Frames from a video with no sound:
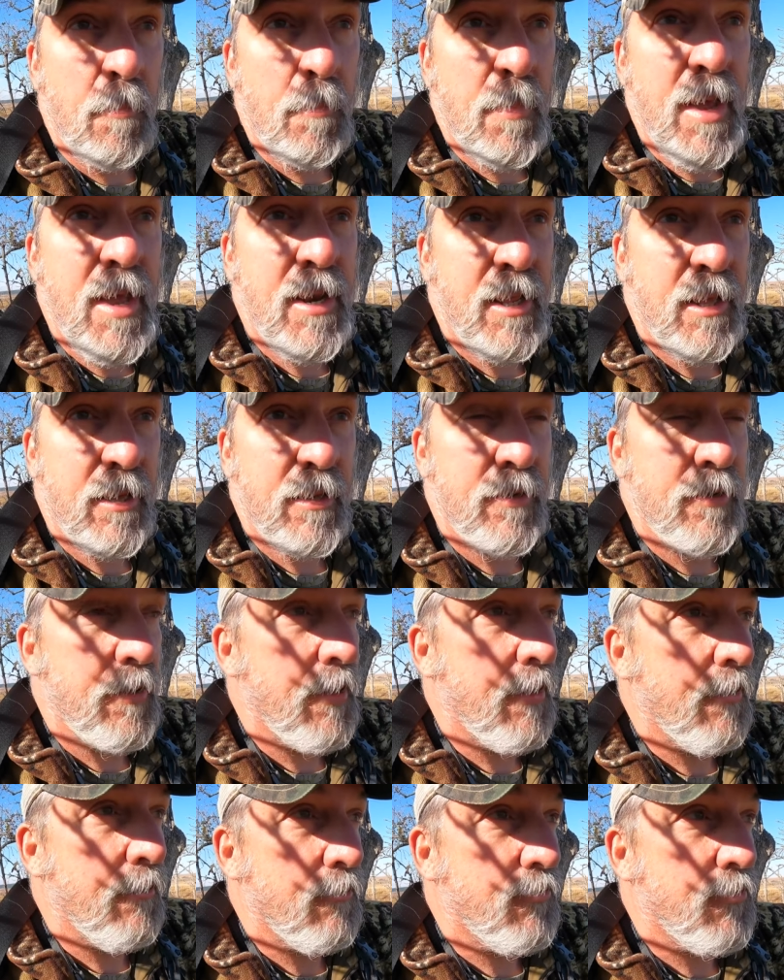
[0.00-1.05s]
and bedding and you
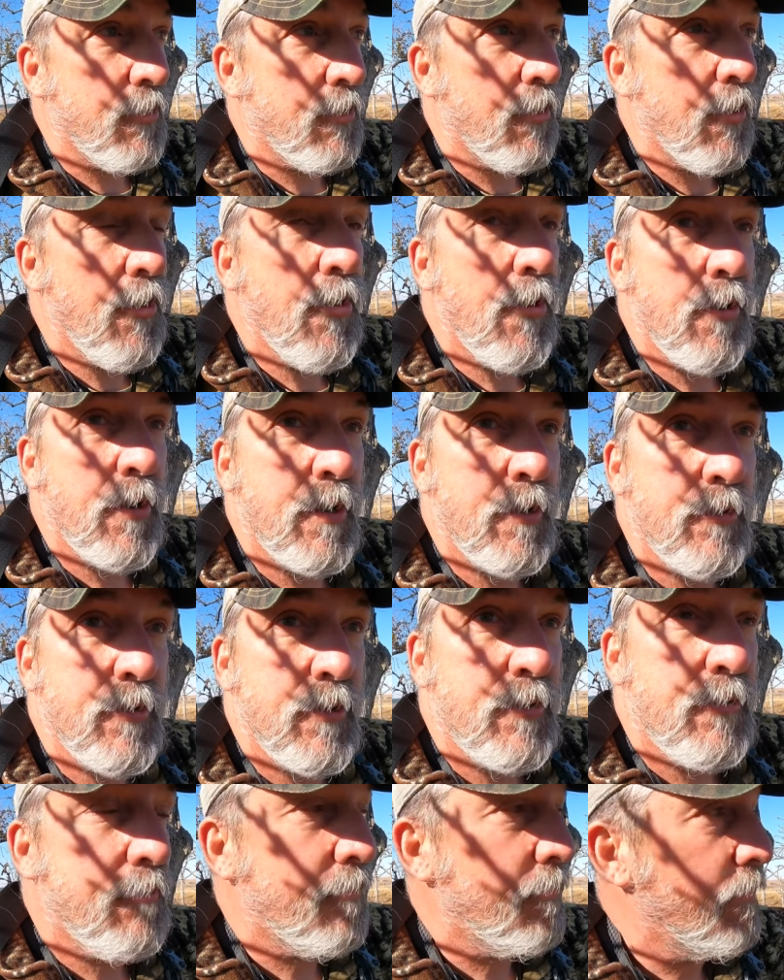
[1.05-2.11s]
know security and
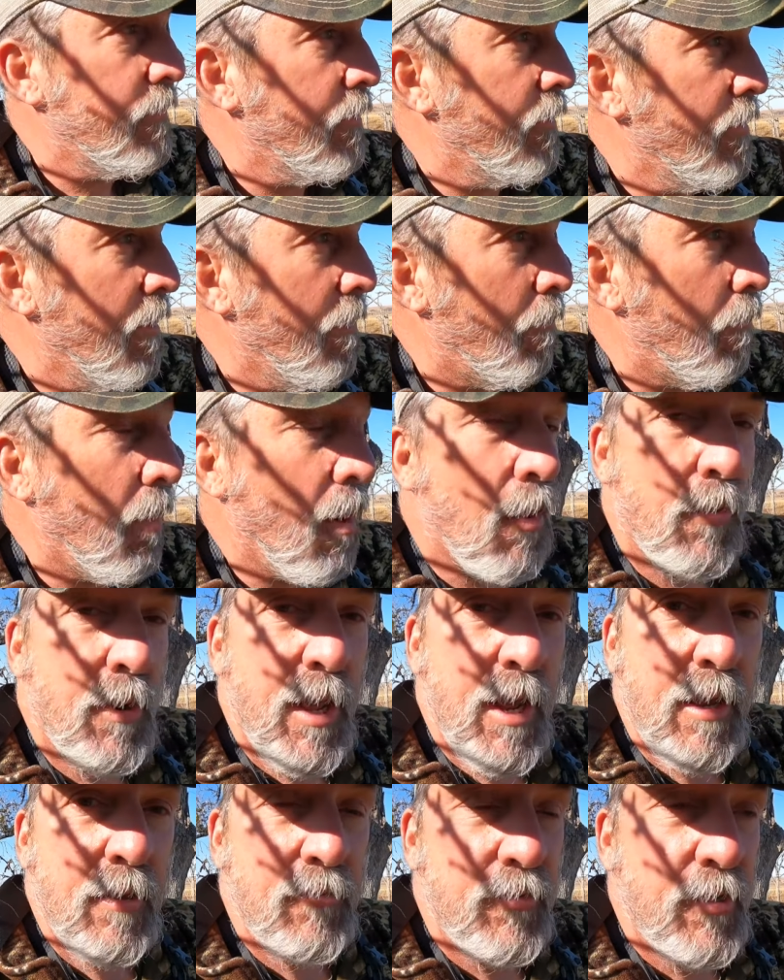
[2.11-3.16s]
just
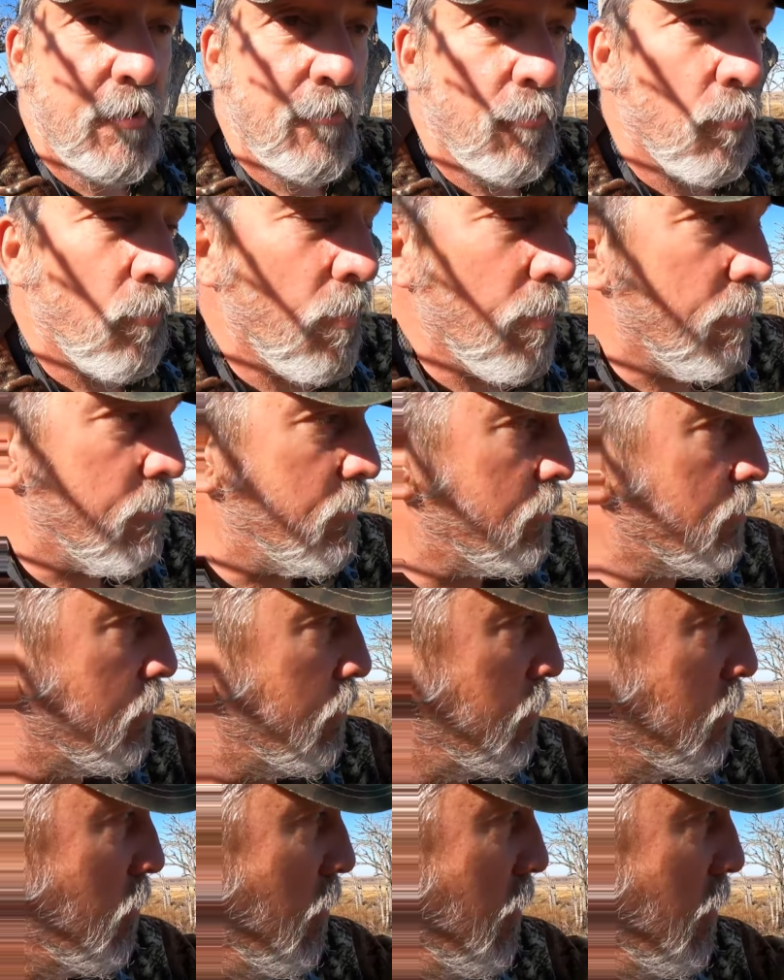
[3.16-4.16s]
blowdowns everywhere just a